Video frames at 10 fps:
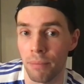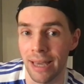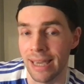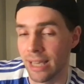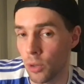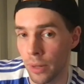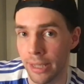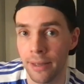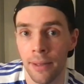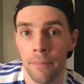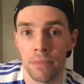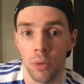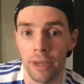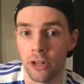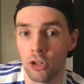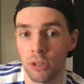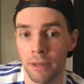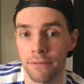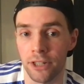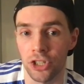But equally, we can also be
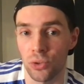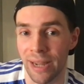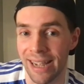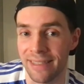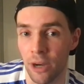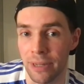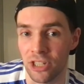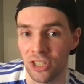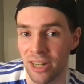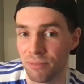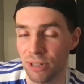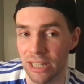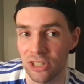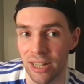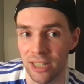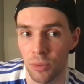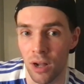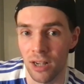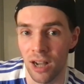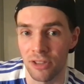frustrated that we just didn't really stick to
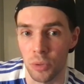our guns.